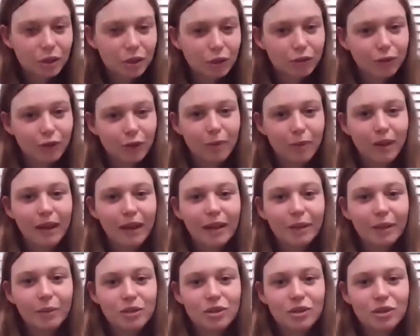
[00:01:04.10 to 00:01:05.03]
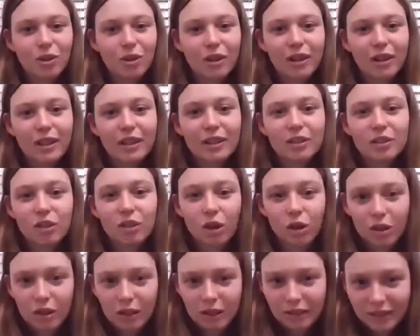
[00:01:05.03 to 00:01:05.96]
I was so far behind, it was starting to get
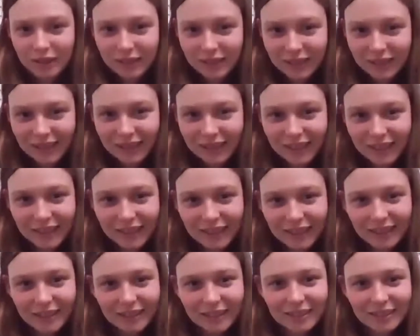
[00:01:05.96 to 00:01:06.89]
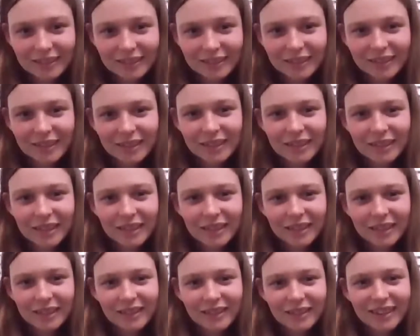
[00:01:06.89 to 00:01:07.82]
dark. And
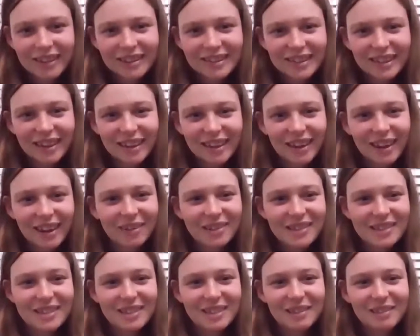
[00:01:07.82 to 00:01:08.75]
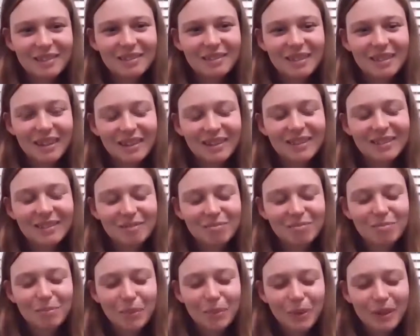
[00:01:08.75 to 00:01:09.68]
like I said, I was in a
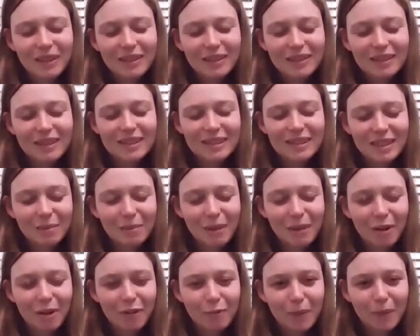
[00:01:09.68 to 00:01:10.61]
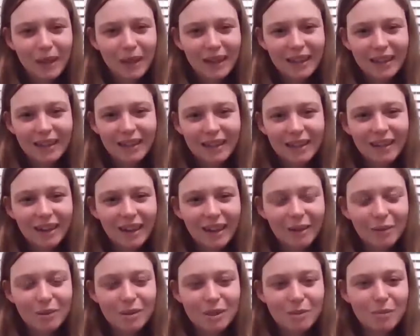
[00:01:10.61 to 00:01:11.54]
pretty decent amount of pain.
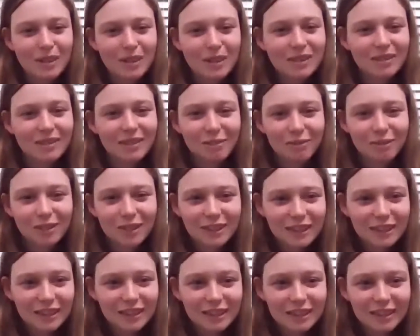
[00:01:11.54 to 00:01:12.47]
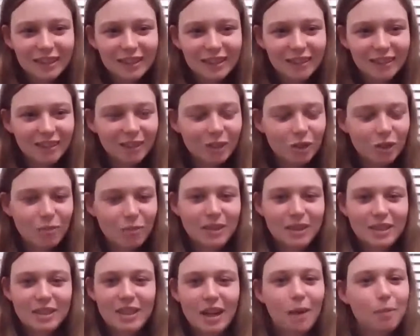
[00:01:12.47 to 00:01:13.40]
I was mentally fatigued. The
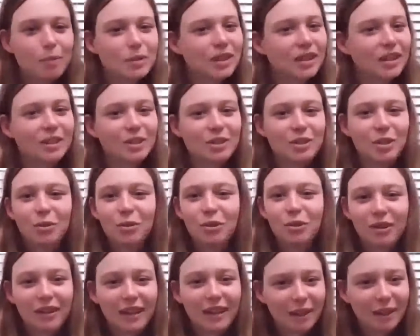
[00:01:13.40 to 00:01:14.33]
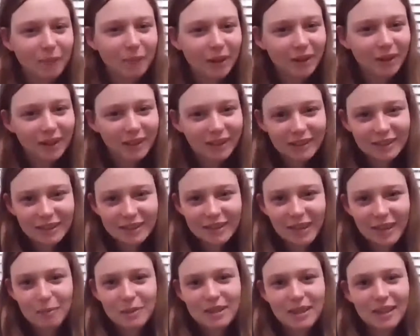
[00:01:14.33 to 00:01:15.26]
German stop signs don't look like American
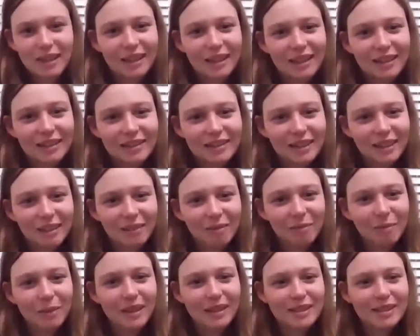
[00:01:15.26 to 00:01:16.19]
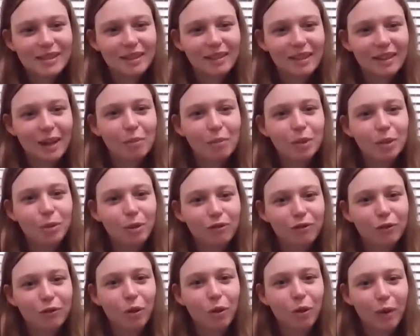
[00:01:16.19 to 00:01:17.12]
stop signs. And basically I
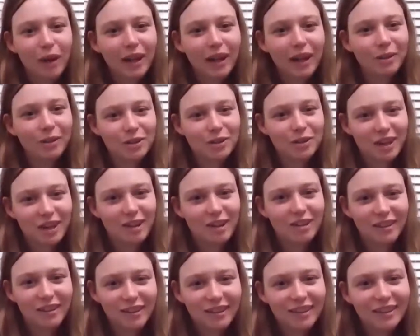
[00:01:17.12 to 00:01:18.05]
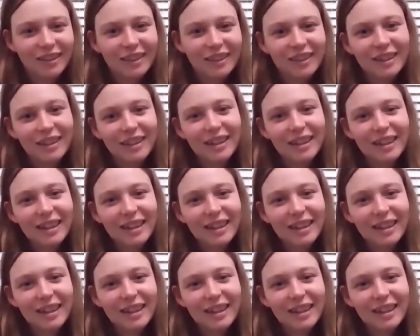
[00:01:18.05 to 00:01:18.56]
blew a 4-way intersection